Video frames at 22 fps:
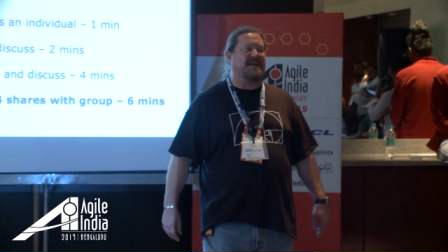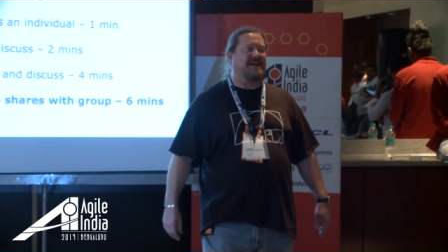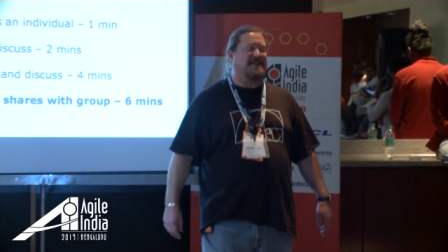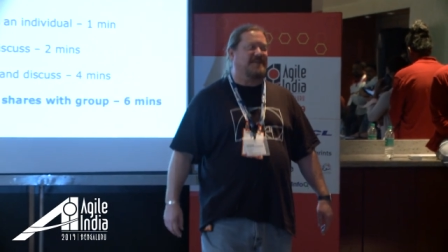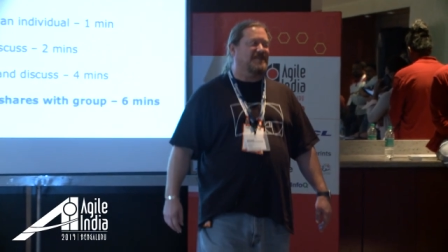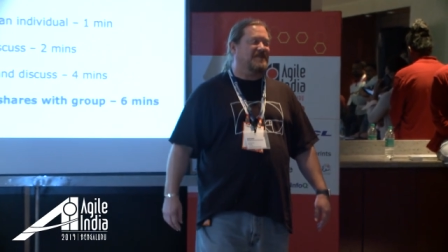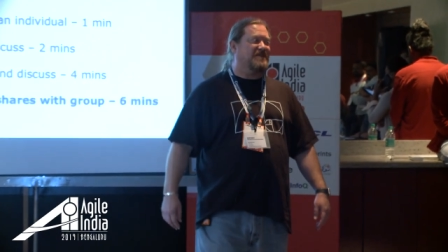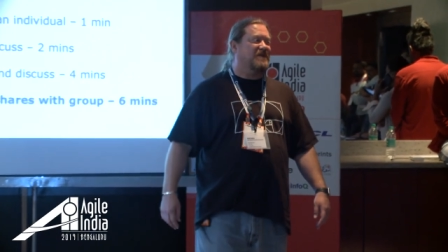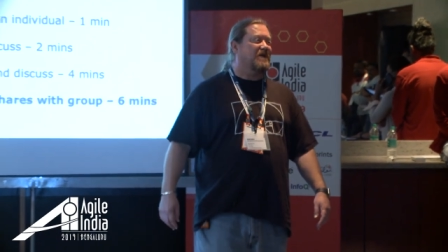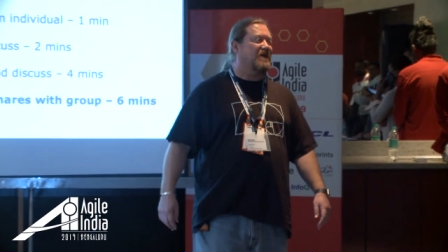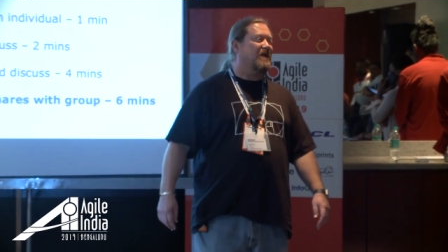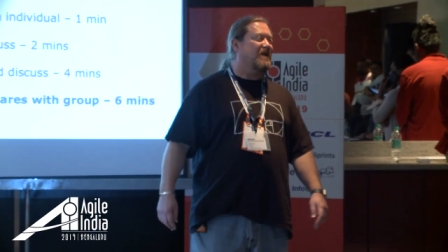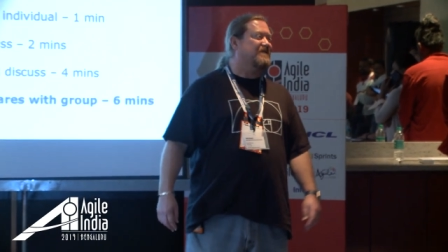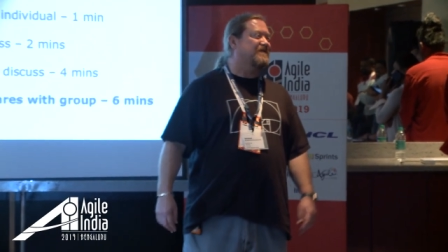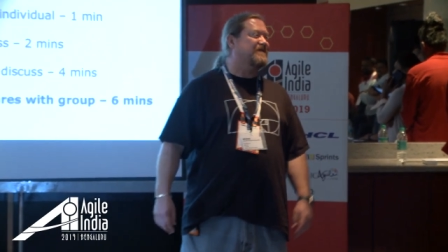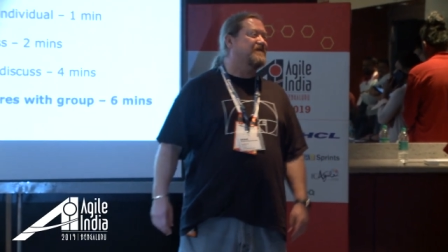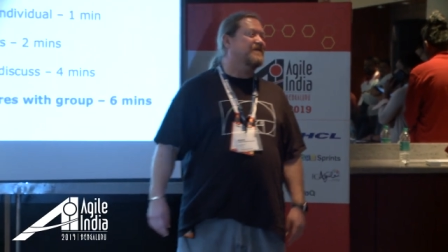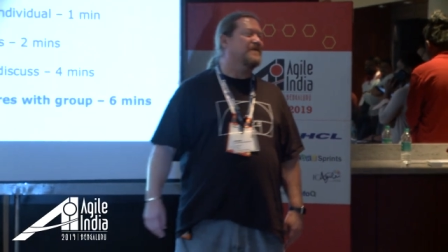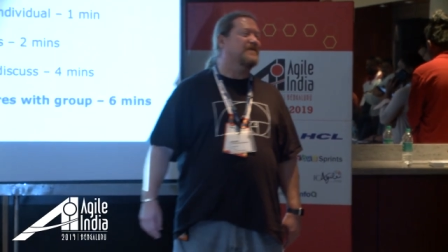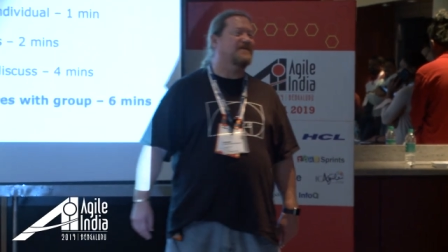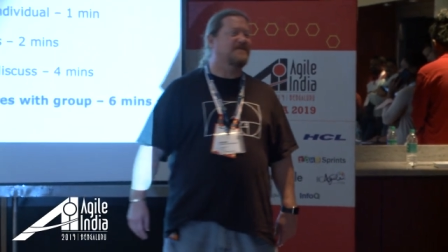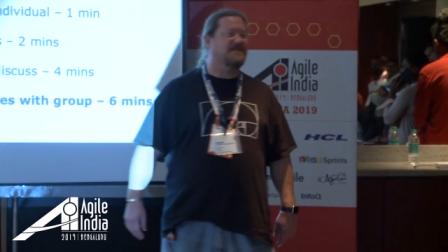like you to all
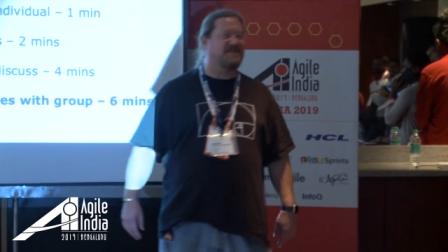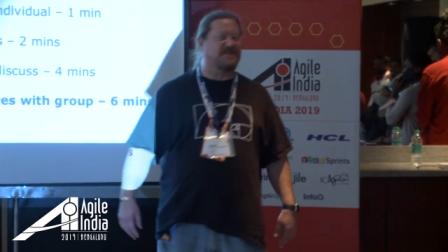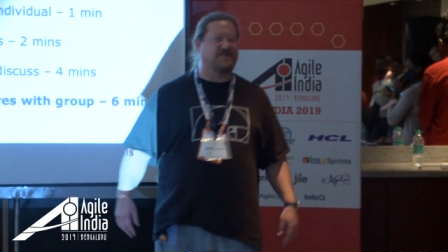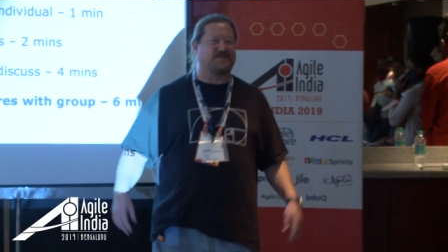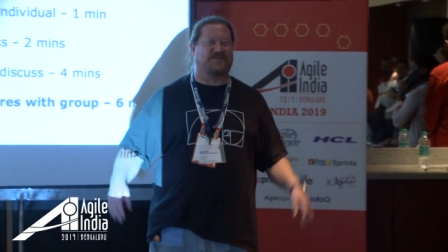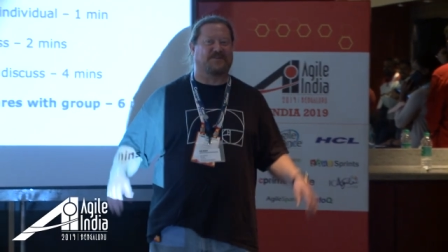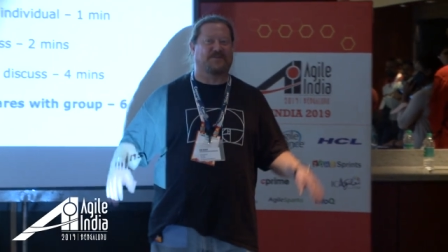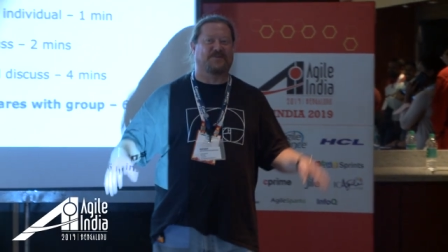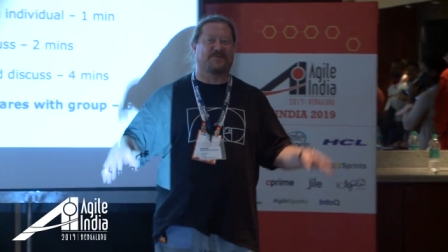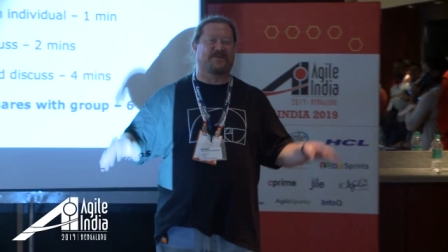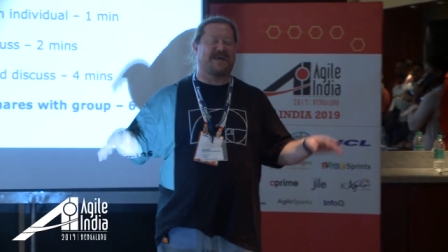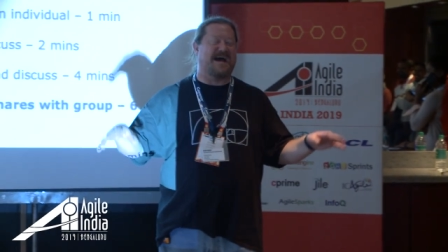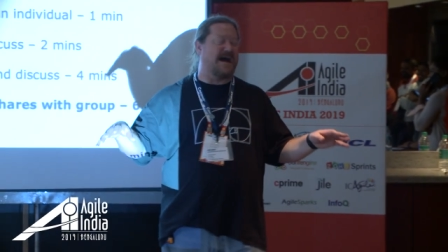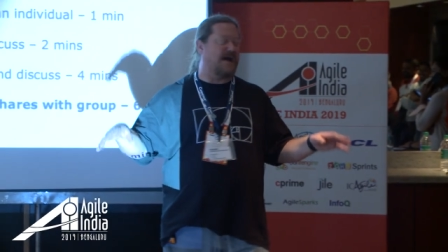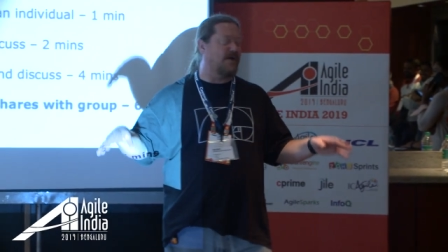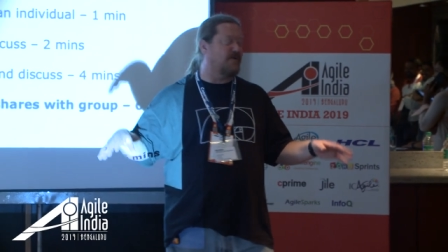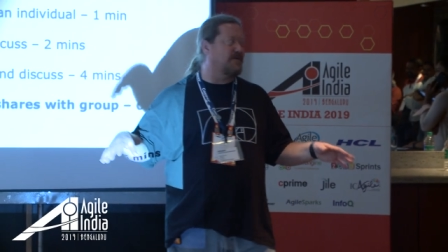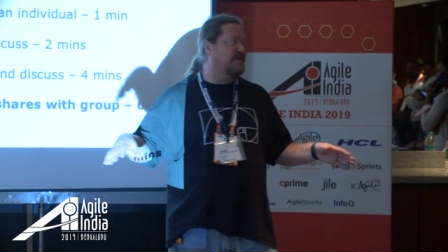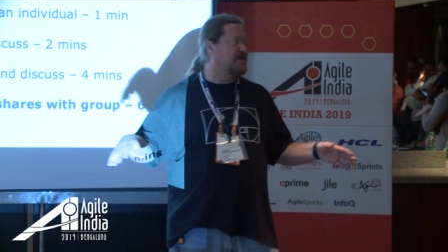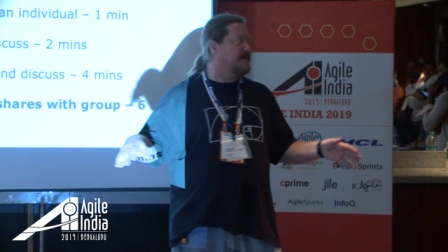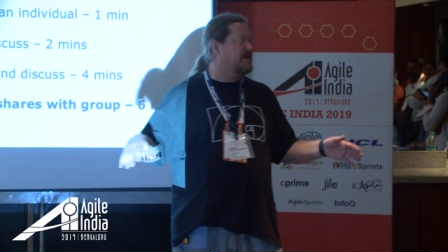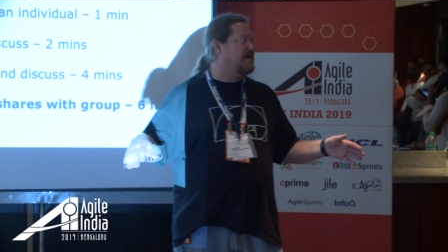do
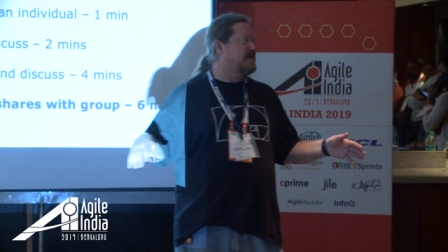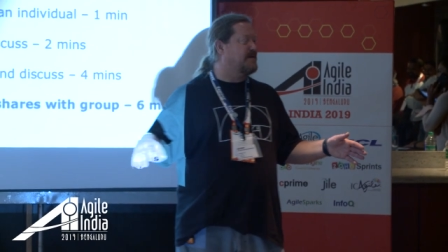now